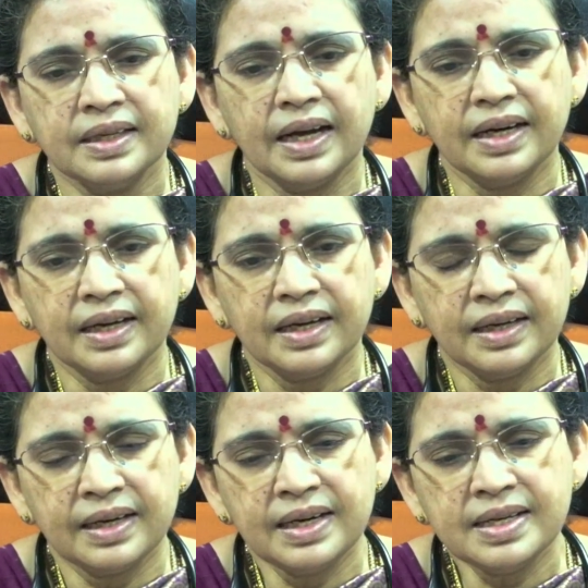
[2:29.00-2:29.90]

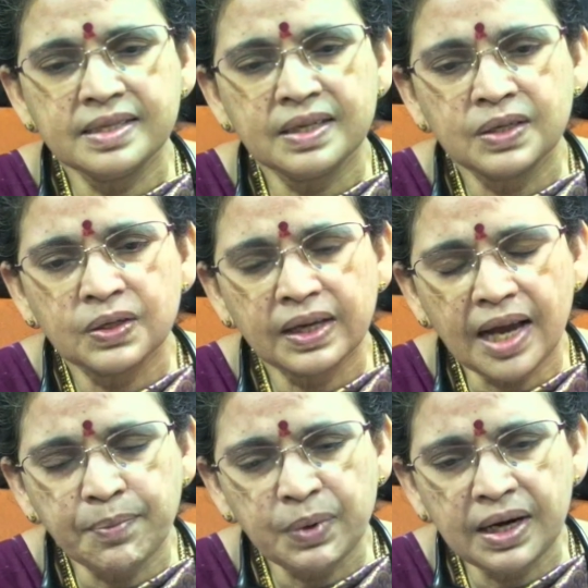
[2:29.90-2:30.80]
and released into the
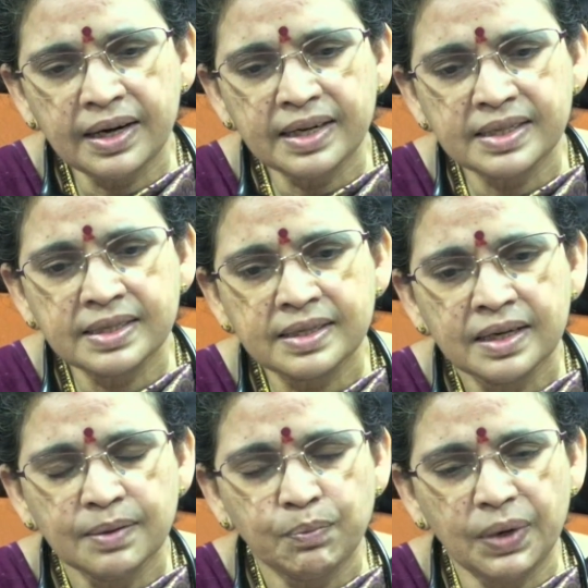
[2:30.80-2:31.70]
capillaries
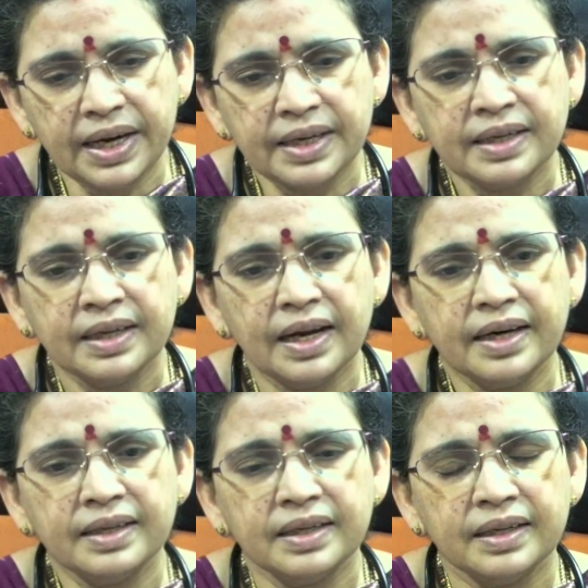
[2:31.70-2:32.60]
blood and
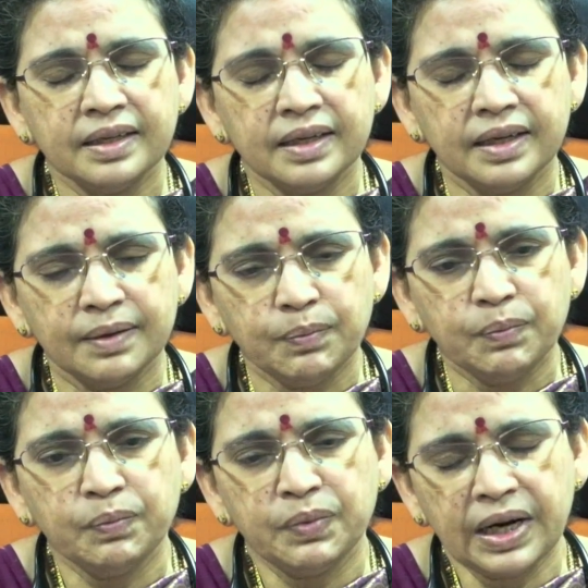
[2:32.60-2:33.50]

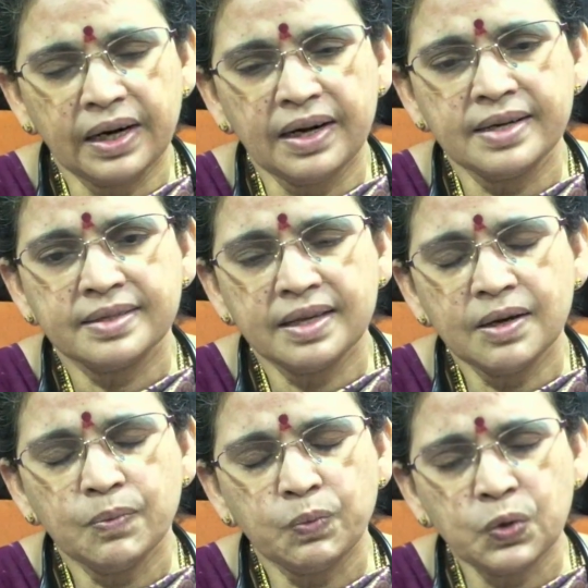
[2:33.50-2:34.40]
regulates the
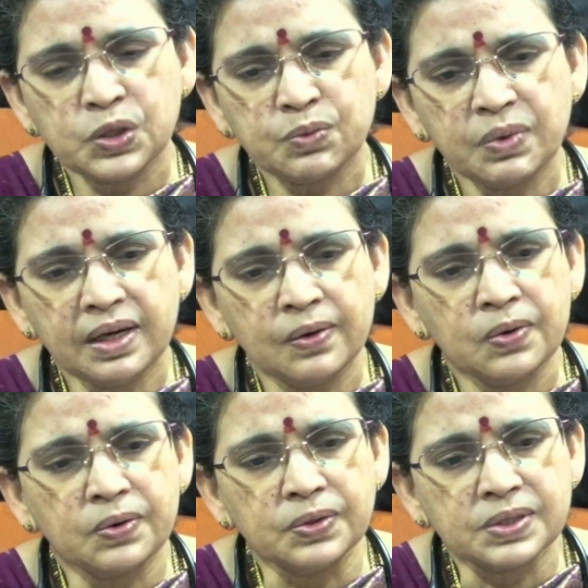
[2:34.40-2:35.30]
post-meal
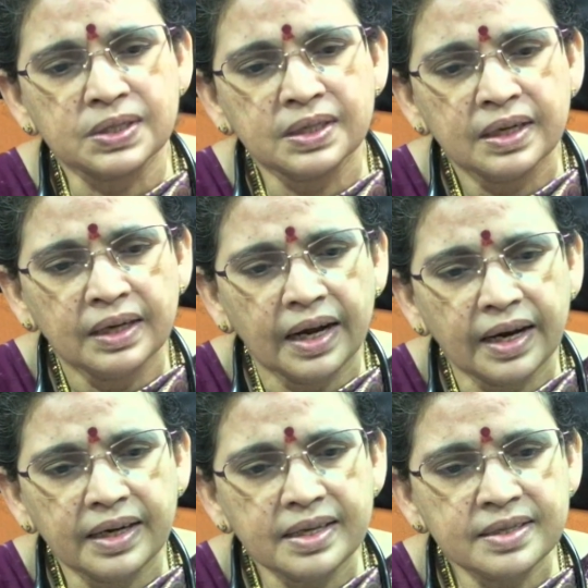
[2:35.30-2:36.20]
glucose.
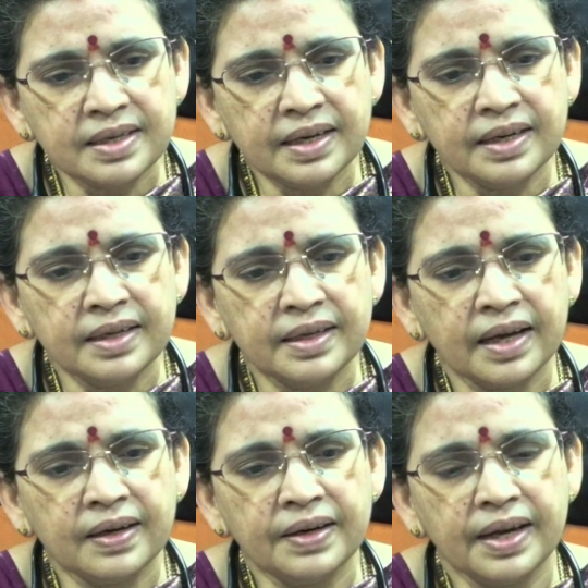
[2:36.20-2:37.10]
And insulin
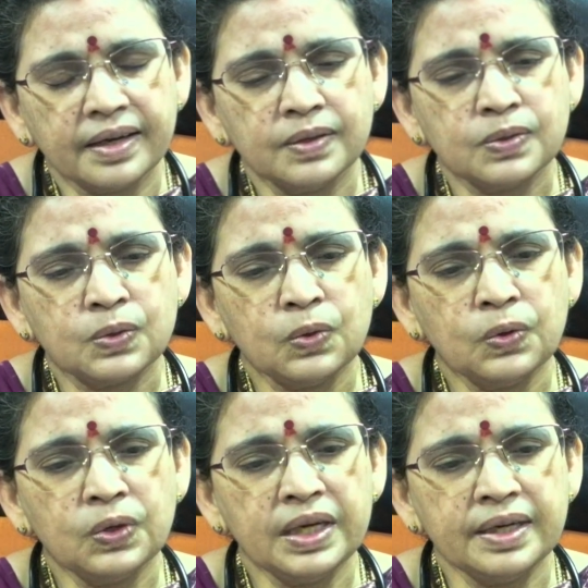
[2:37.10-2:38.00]
degraded
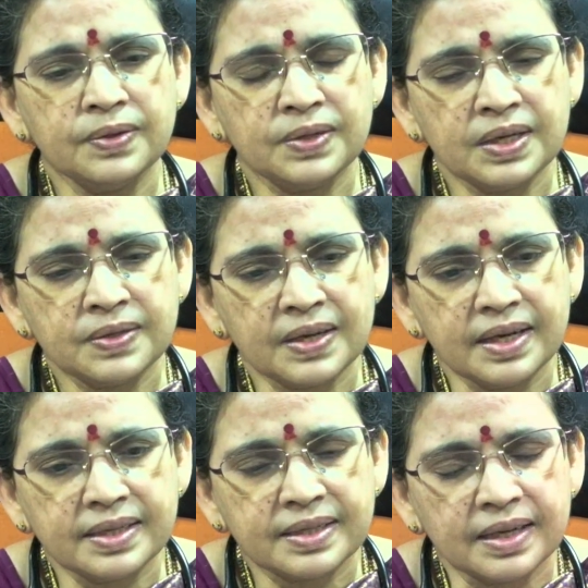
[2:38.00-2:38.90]
slowly
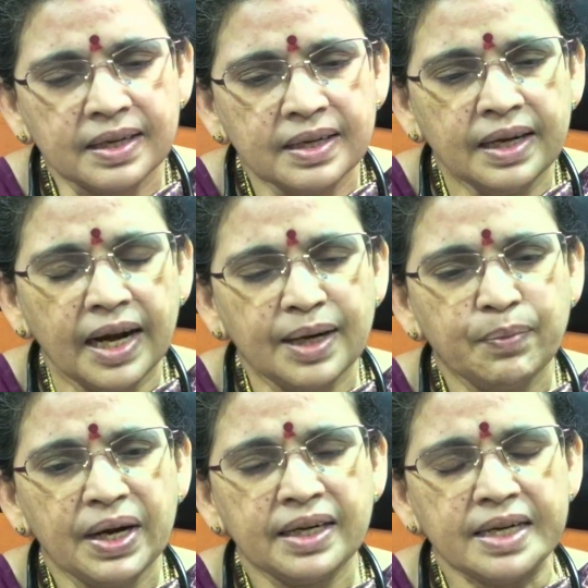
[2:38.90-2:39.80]
dissociates and
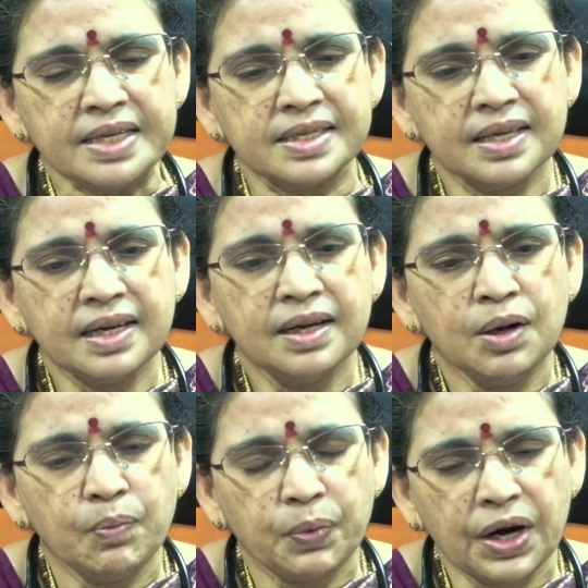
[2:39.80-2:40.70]
maintains the
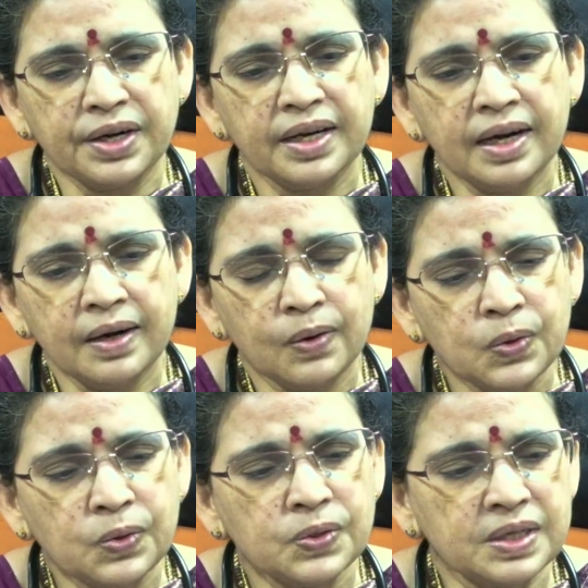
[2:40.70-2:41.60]
prandial
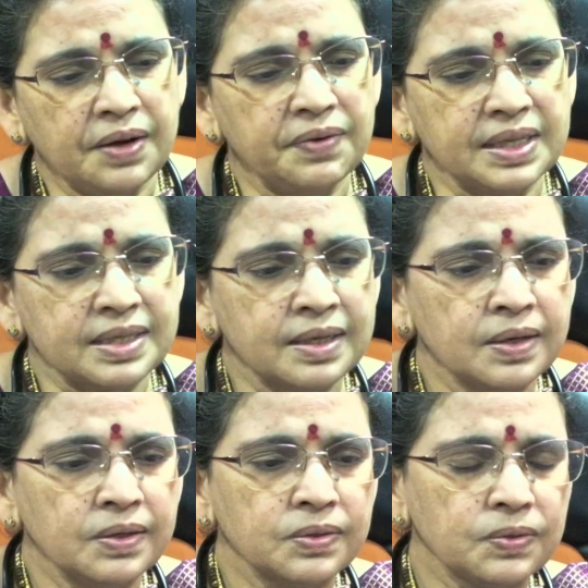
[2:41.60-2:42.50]
glucose levels.
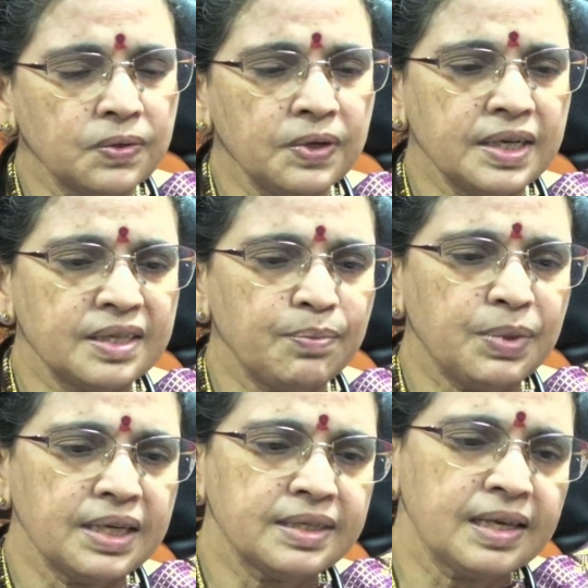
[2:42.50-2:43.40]
So it's a
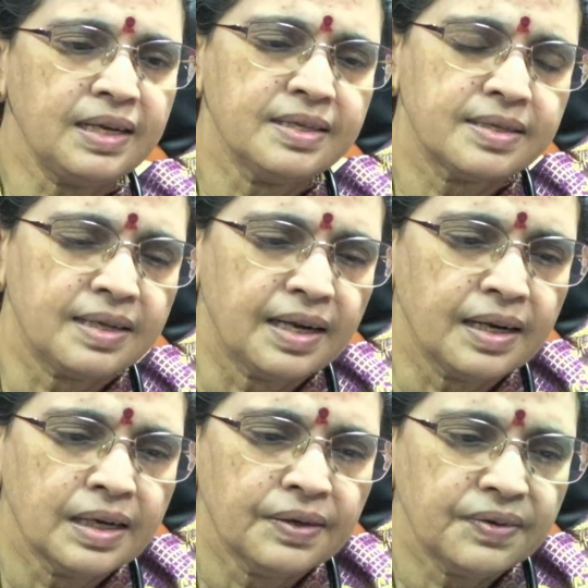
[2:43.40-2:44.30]
basal insulin
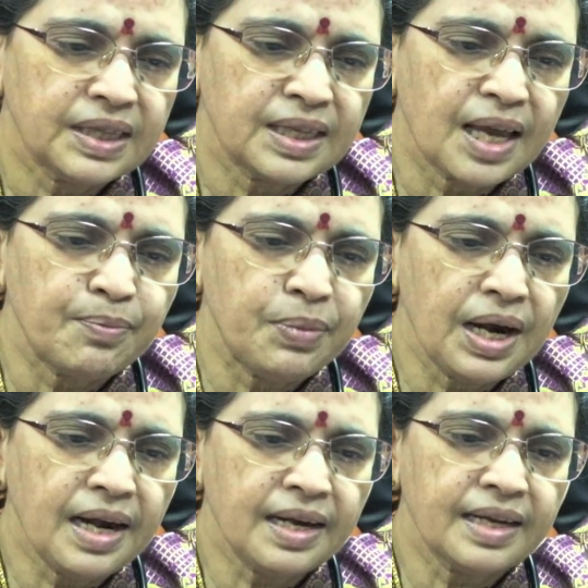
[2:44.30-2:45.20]
with a
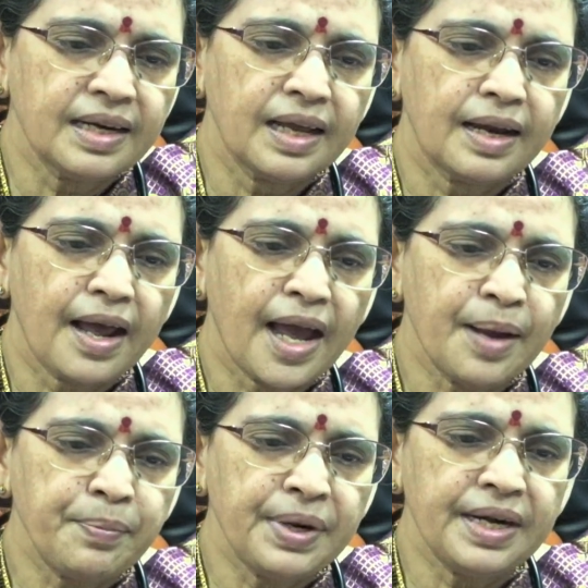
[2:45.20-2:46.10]
built-in a
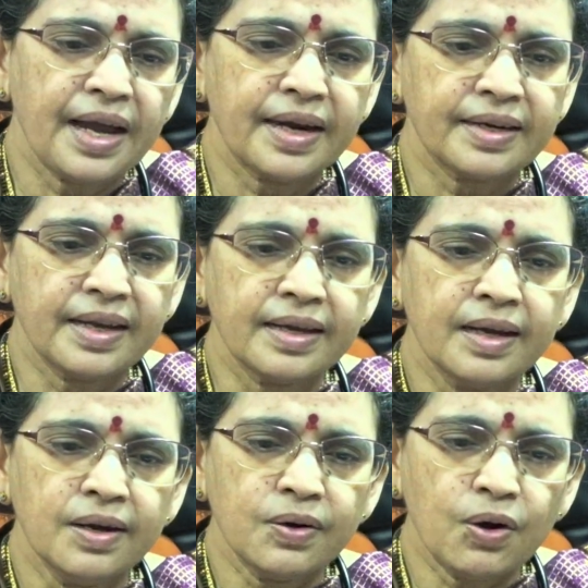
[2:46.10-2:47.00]
rapid acting
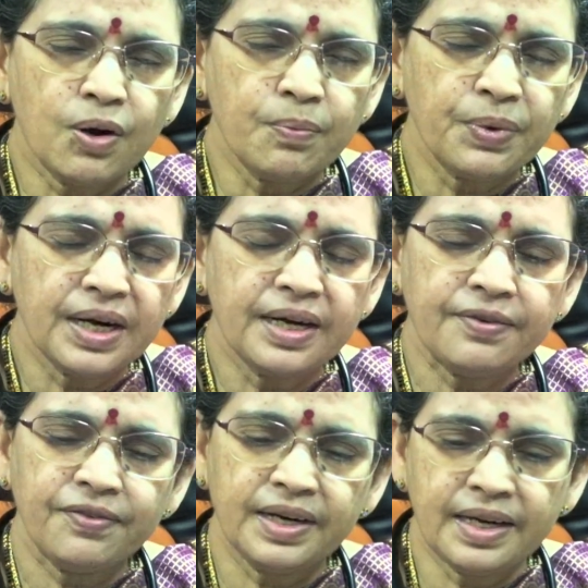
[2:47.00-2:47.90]
component
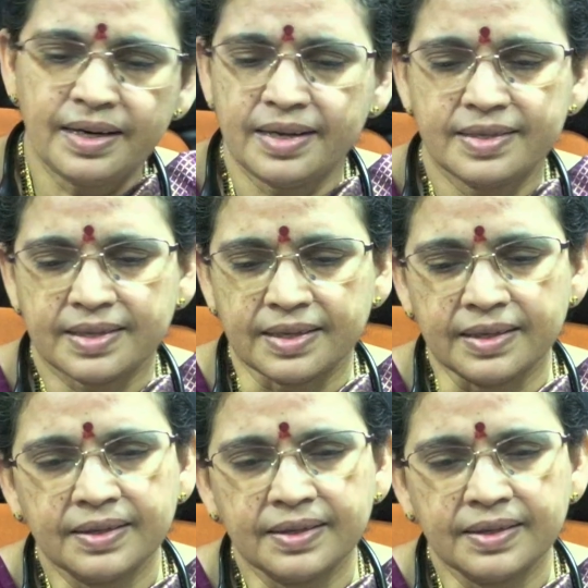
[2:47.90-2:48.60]
for a basal.